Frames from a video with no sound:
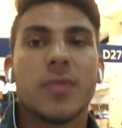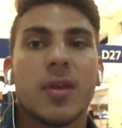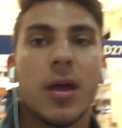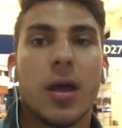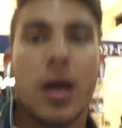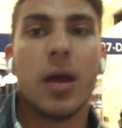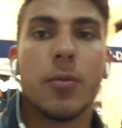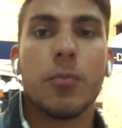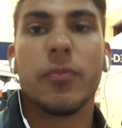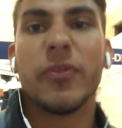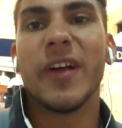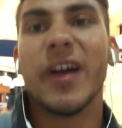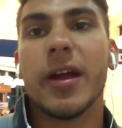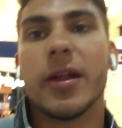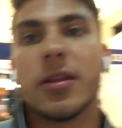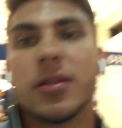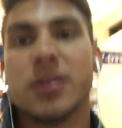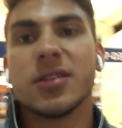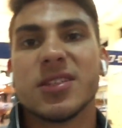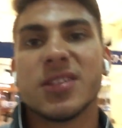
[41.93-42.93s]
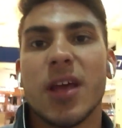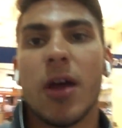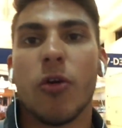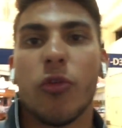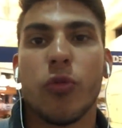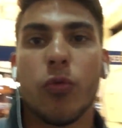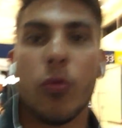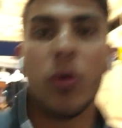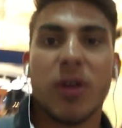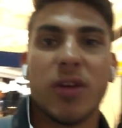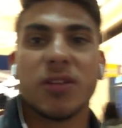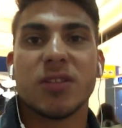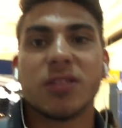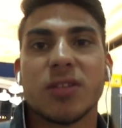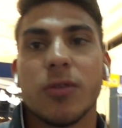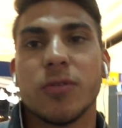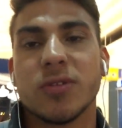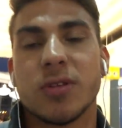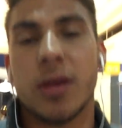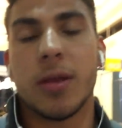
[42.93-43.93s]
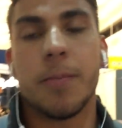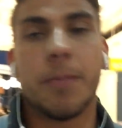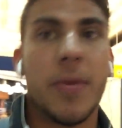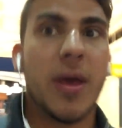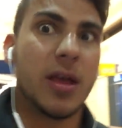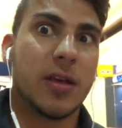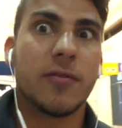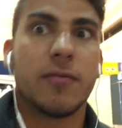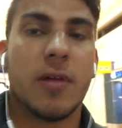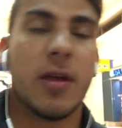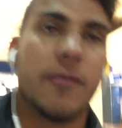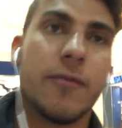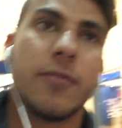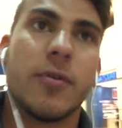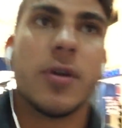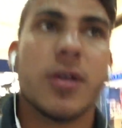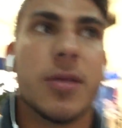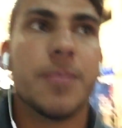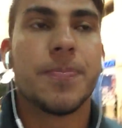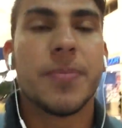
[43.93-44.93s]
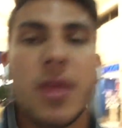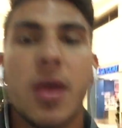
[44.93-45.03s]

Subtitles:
I'm flying Southwest, so it's like bags fly free,